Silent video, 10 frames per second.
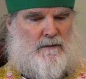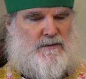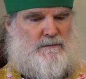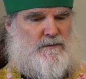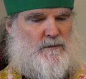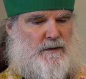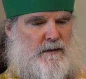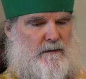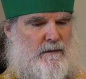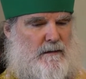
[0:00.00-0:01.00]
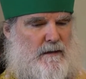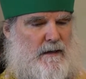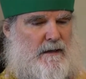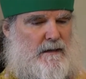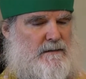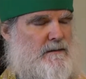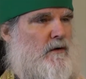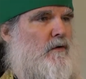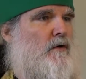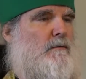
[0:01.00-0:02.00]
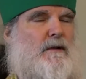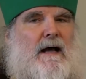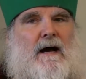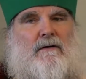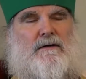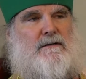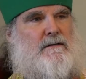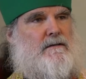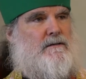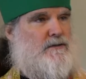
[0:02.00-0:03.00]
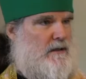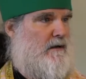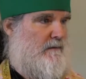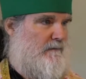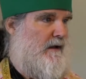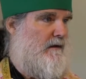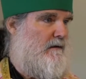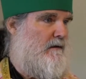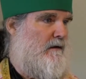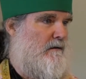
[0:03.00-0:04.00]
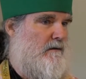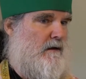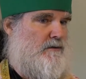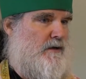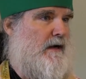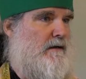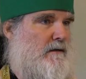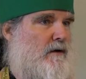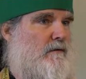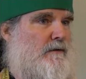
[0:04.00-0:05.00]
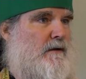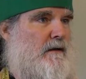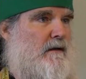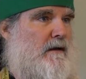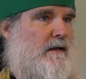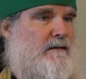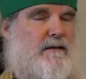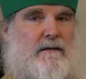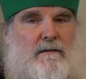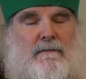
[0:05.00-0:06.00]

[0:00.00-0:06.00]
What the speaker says: She was working hideous, horrible hours. She contracted COVID-19.